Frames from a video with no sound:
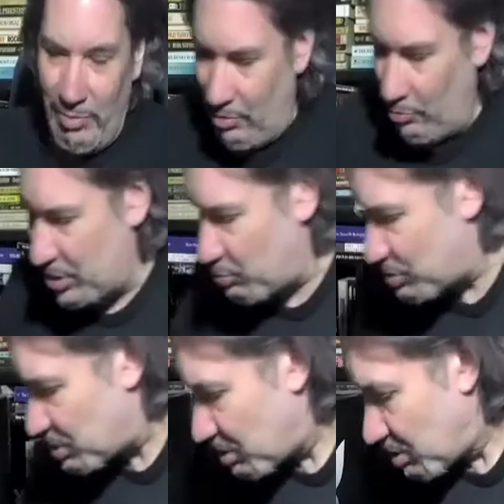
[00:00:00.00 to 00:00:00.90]
which
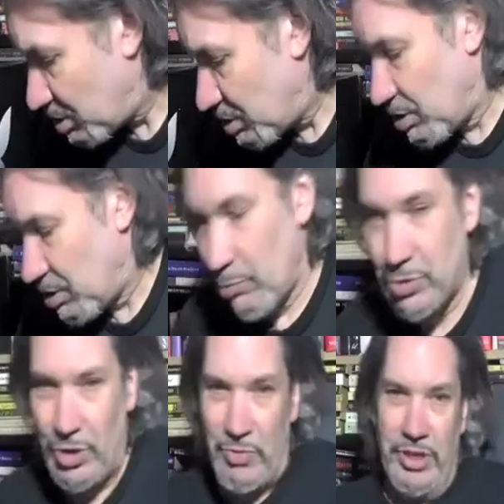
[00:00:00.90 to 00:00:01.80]

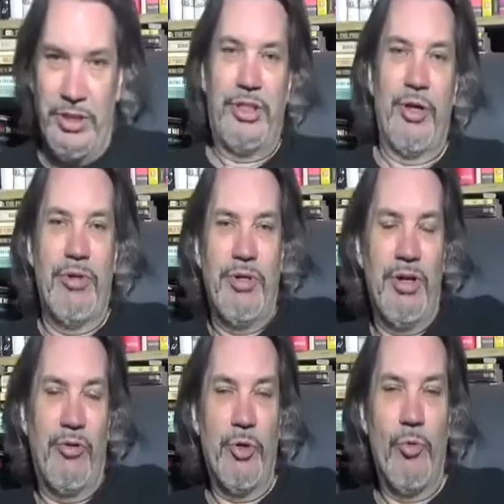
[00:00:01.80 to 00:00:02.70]
was obviously doing, you
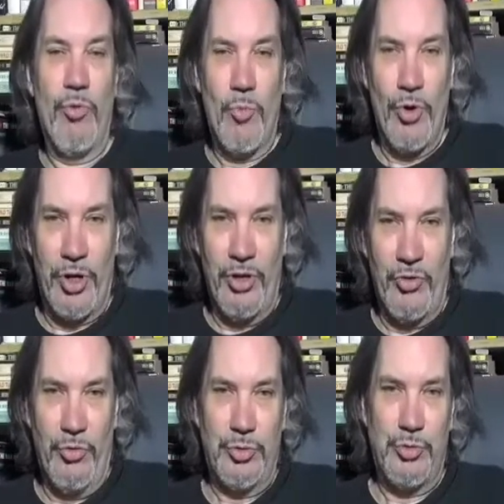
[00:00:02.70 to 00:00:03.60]
know, you weren't working on
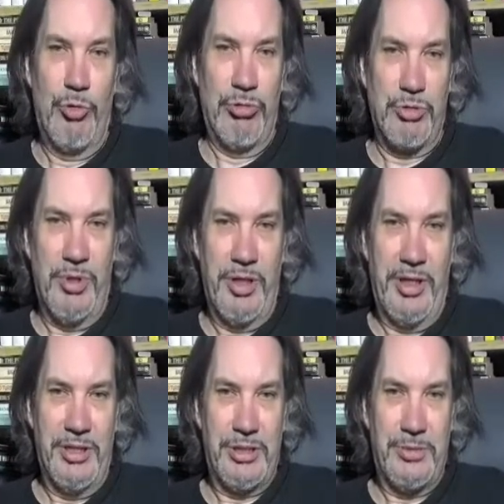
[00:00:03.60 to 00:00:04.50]
those rules, but I
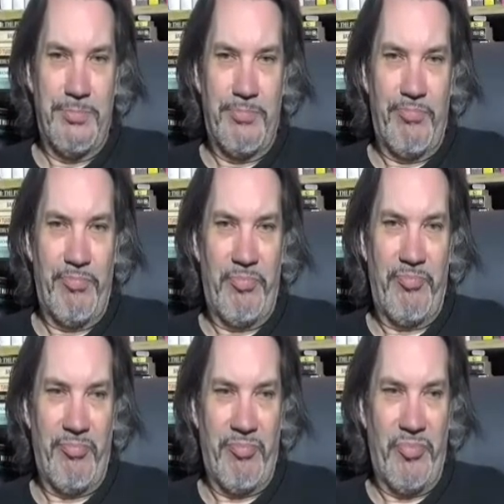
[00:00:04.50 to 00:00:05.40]
guess
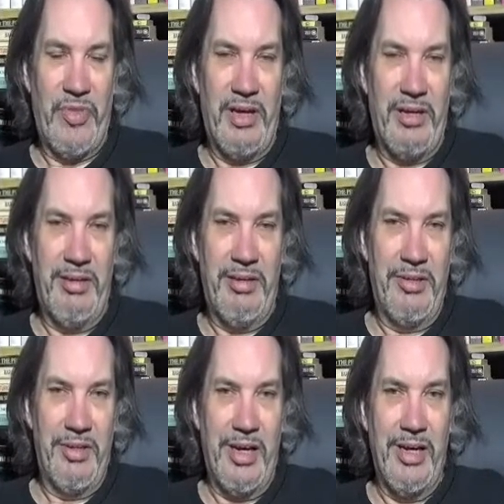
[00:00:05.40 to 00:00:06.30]
that
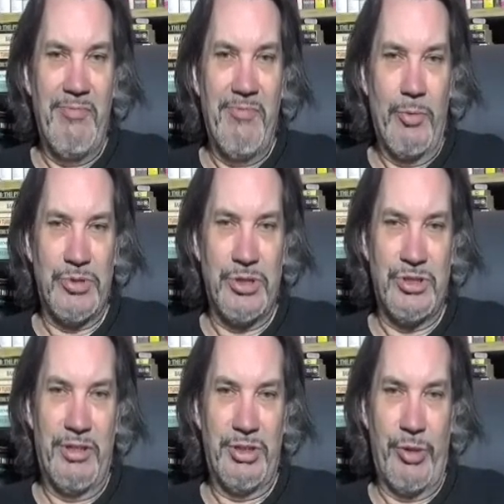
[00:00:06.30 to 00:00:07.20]
influence is
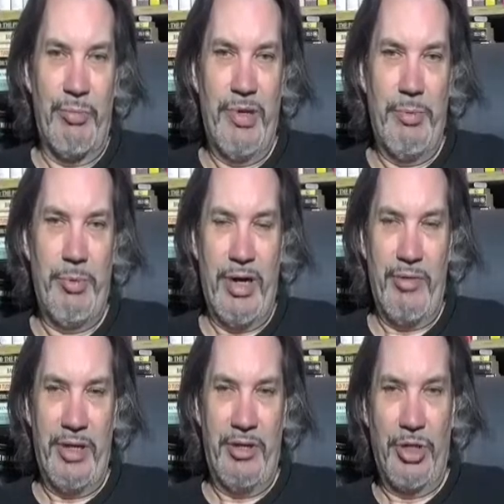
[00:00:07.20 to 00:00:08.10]
there, showing people how
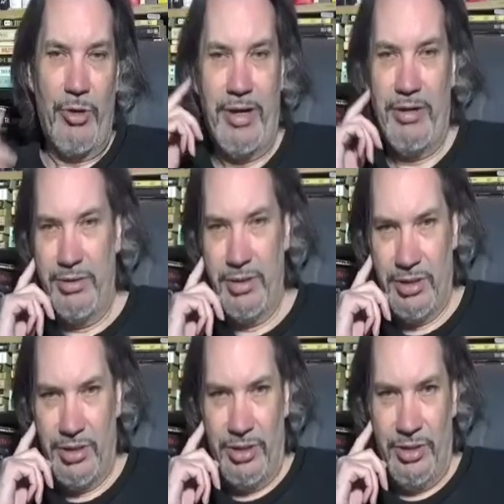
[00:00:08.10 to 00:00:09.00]
they could go out
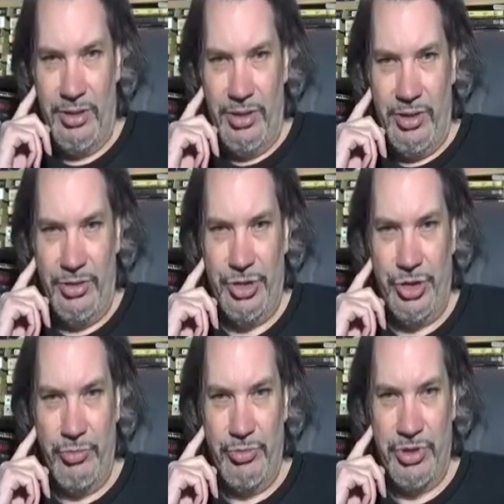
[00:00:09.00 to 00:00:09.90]
and
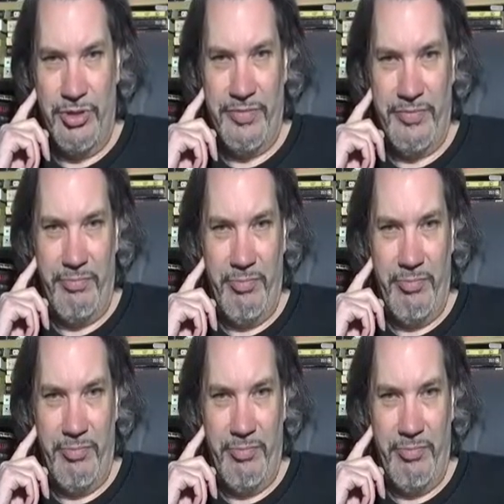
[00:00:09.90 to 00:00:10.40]
shoot stuff.